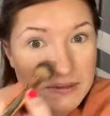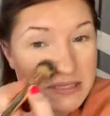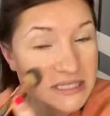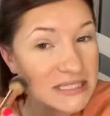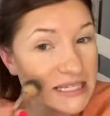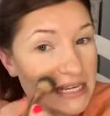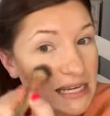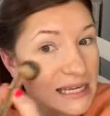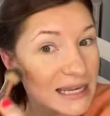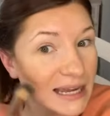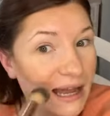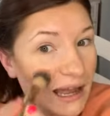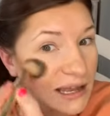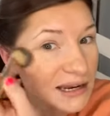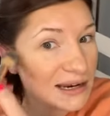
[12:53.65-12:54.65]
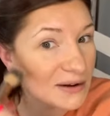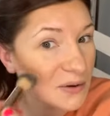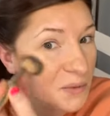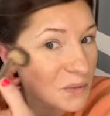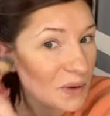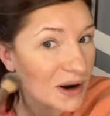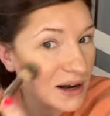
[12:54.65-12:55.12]
see
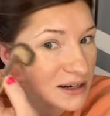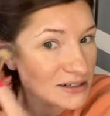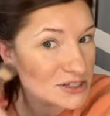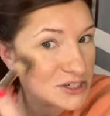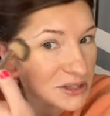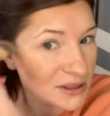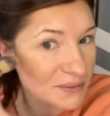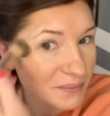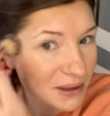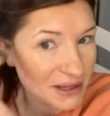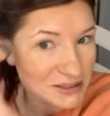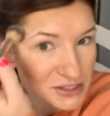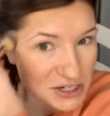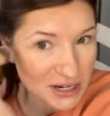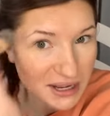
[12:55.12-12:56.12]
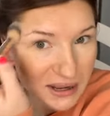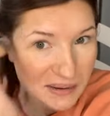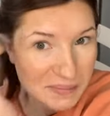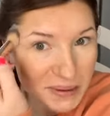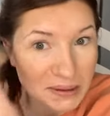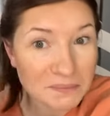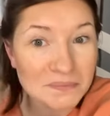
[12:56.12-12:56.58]
and watch the magic
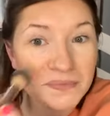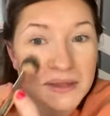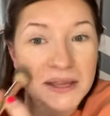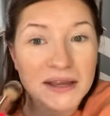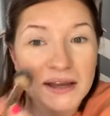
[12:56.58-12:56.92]
happen.